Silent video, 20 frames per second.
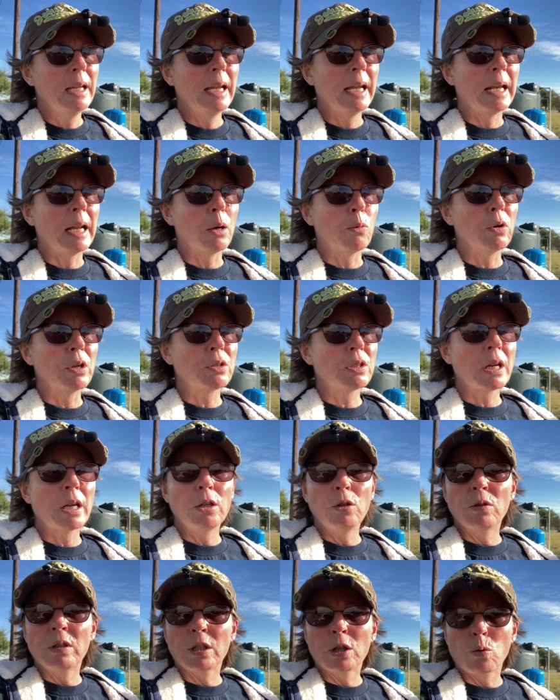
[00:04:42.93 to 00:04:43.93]
And I will tell
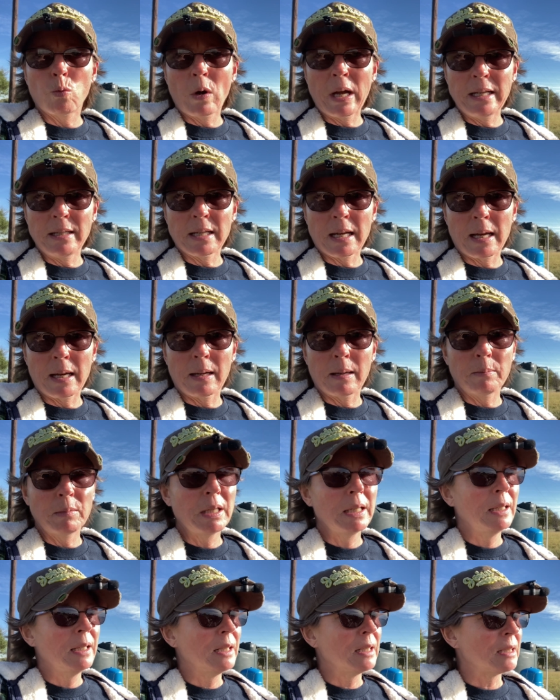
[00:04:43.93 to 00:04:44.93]
you that the wait time
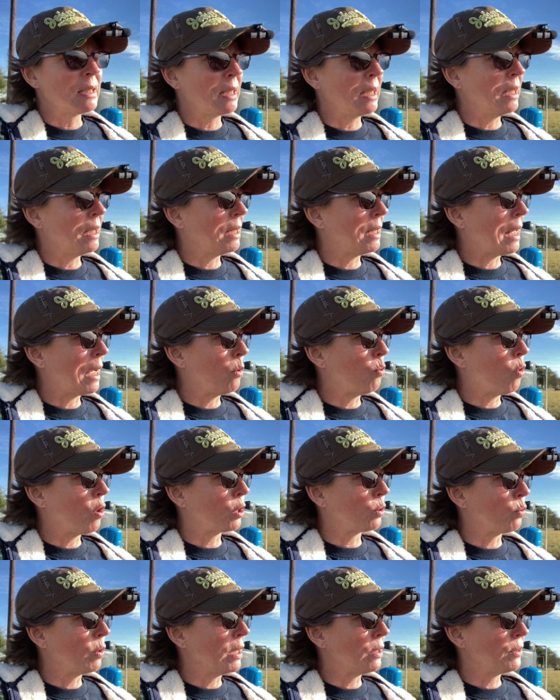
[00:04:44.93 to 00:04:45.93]
to get a
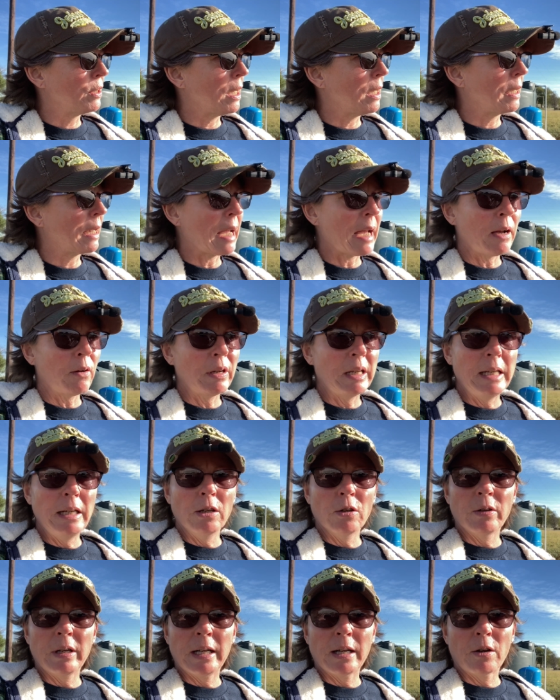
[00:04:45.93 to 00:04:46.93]
water well dug out
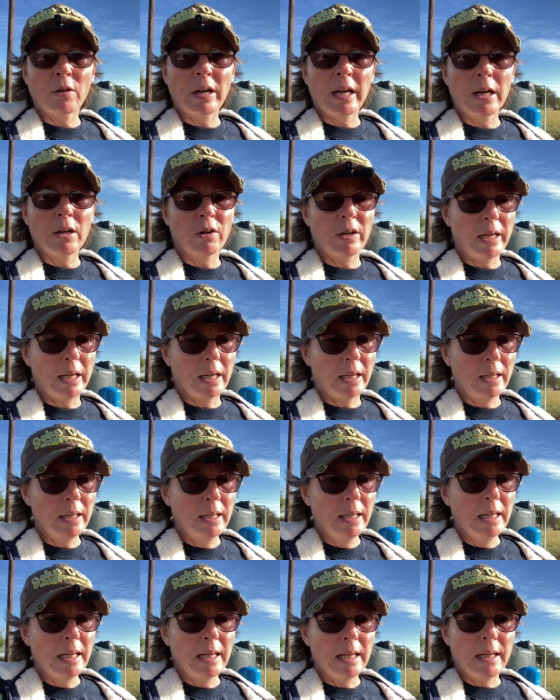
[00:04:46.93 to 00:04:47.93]
here in our area
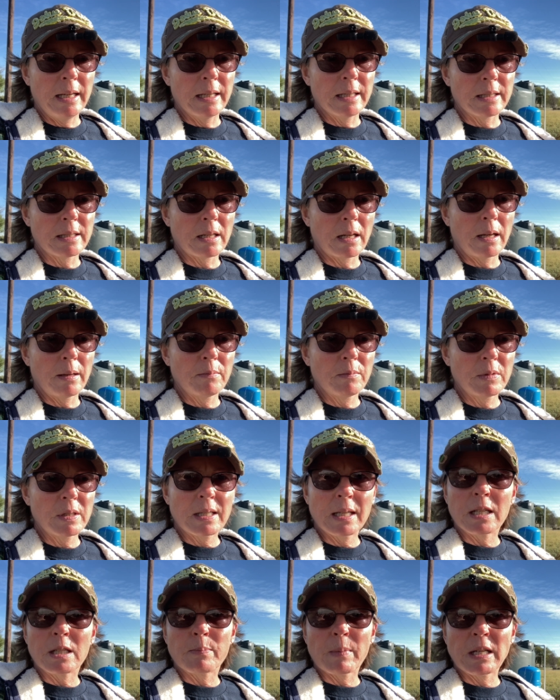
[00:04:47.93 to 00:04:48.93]
is um,
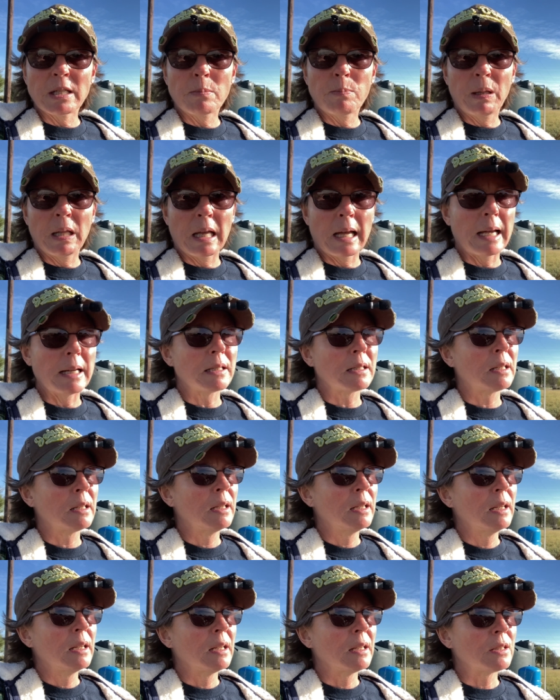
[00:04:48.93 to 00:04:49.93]
six months plus.
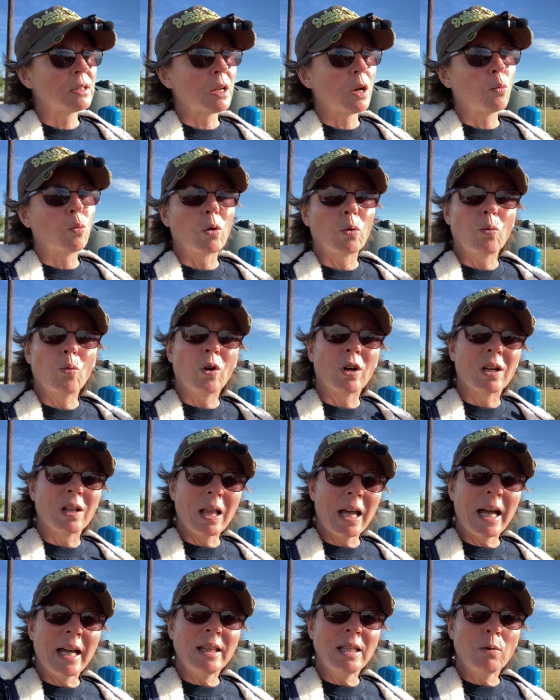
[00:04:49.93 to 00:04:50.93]
So we're, we're
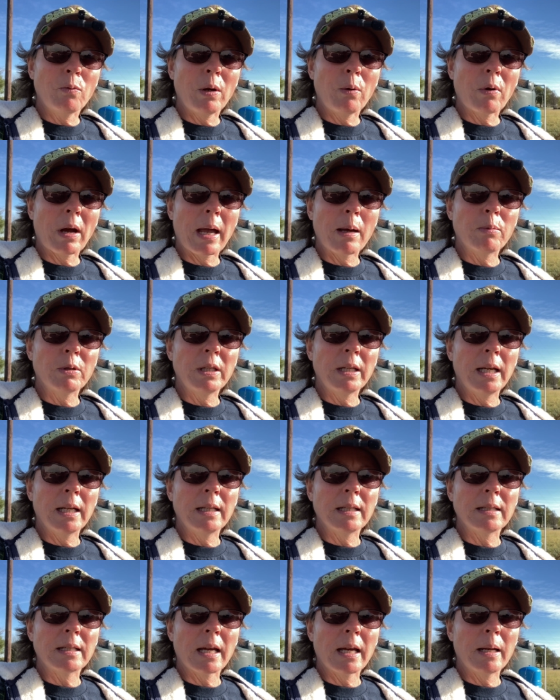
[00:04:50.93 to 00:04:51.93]
glad that we were able to
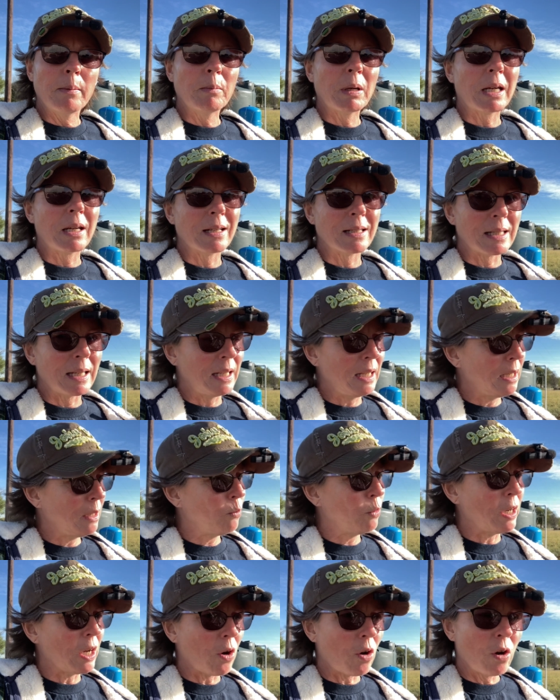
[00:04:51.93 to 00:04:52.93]
get it done because,
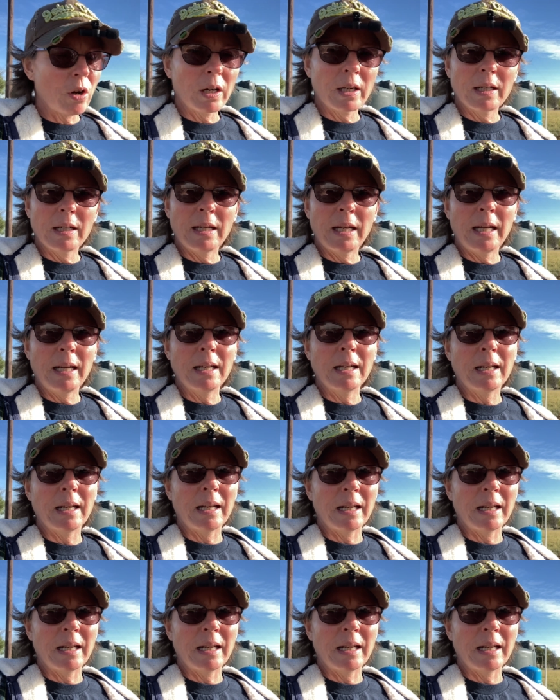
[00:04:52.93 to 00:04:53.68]
again, we are going to need it.